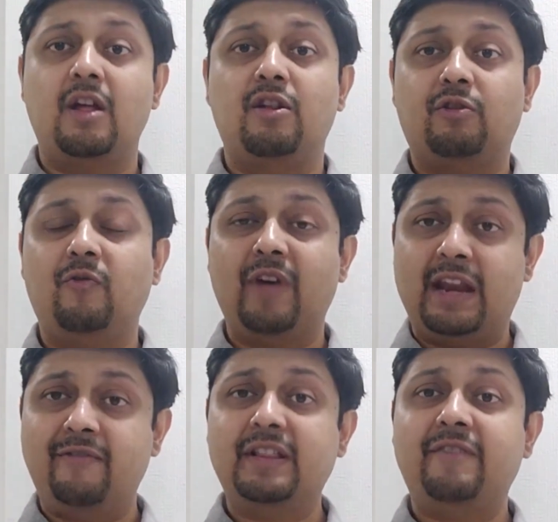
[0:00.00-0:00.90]
So
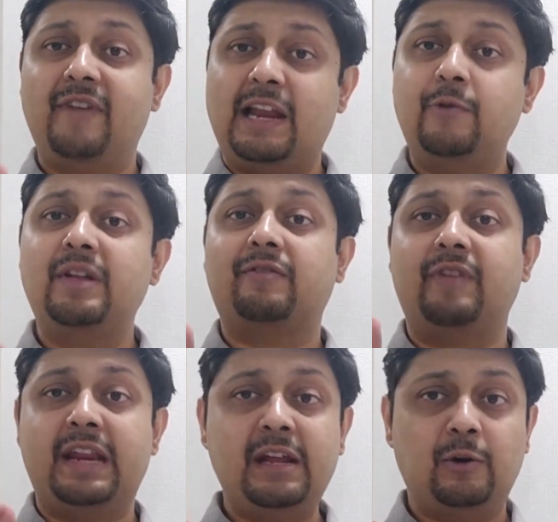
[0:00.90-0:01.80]
whenever the value is
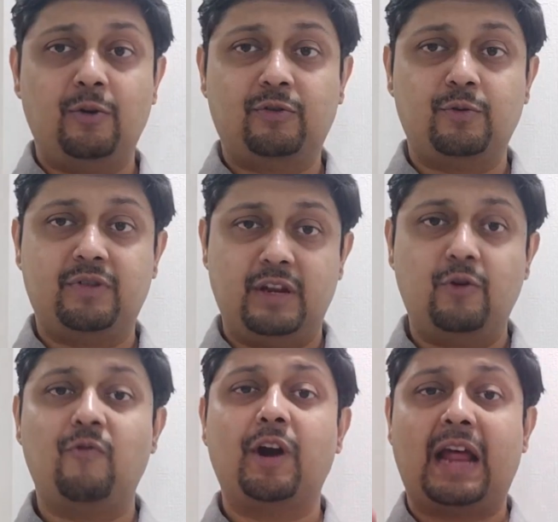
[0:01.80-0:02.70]
very close to zero,
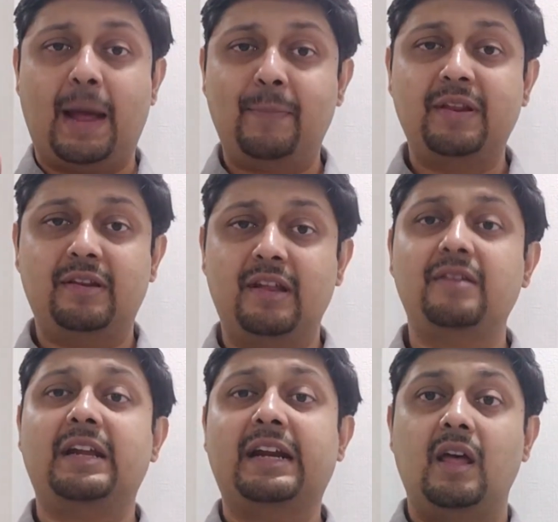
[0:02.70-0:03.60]
what happens
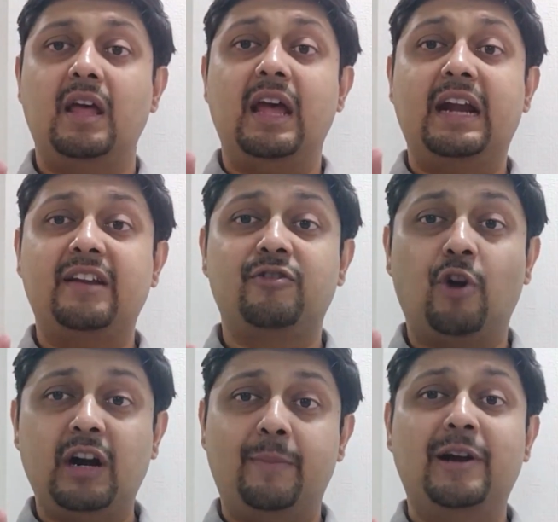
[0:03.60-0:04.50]
is it is
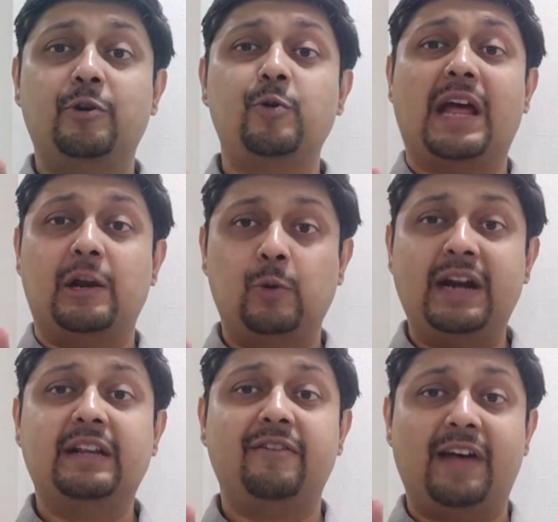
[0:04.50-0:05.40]
not able to
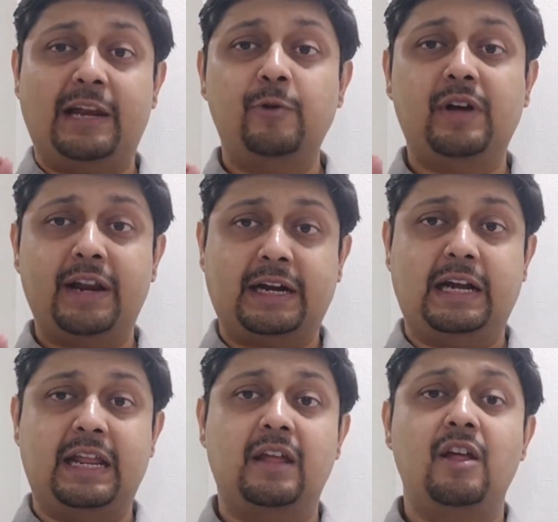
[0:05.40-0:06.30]
calculate the value correctly.